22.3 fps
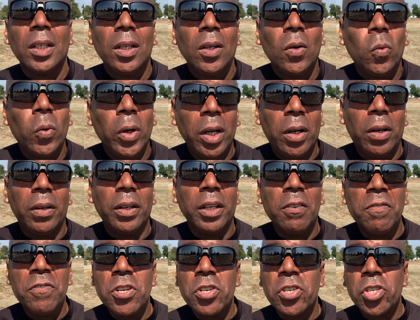Well,
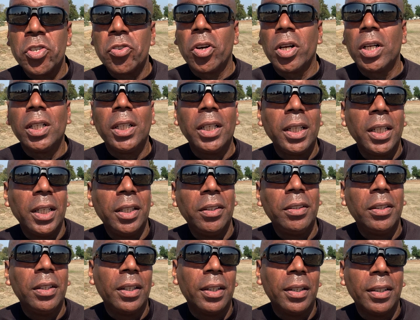if you're struggling
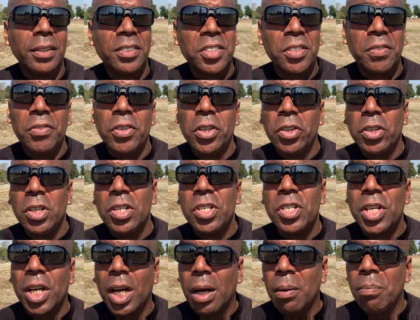in the civilian
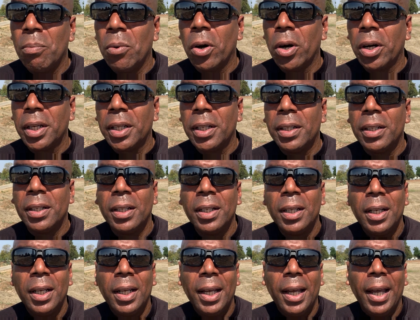job market
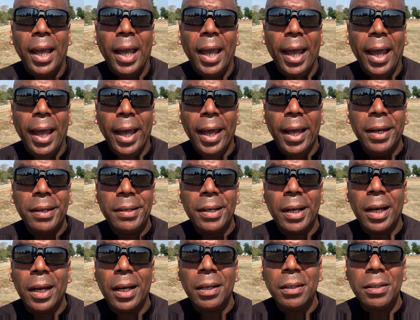and
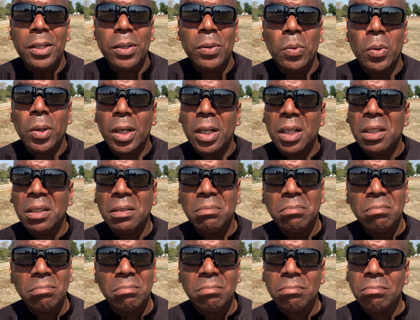you wanna
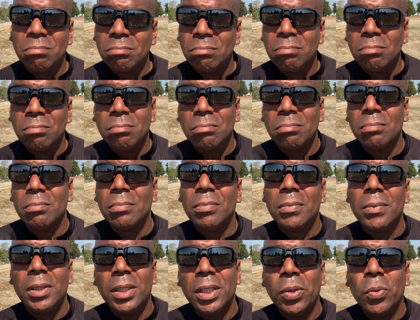
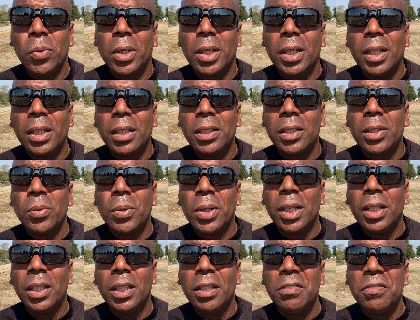
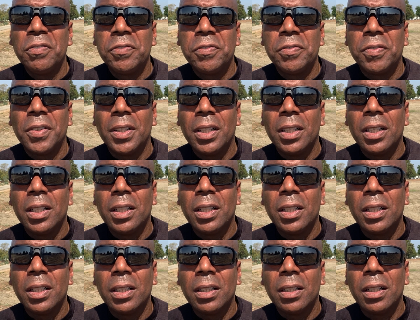live
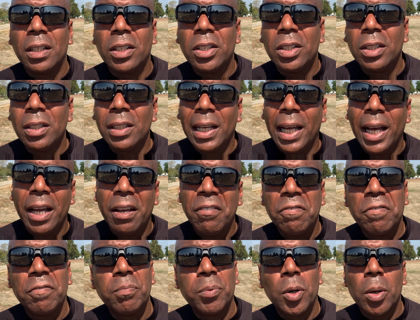a good
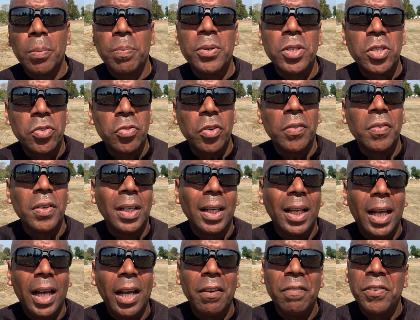life, purpose-driven
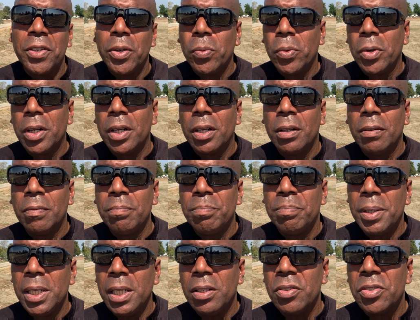life, you wanna
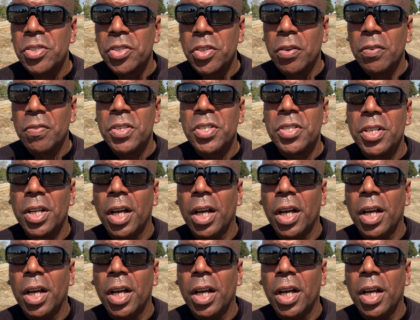be in service to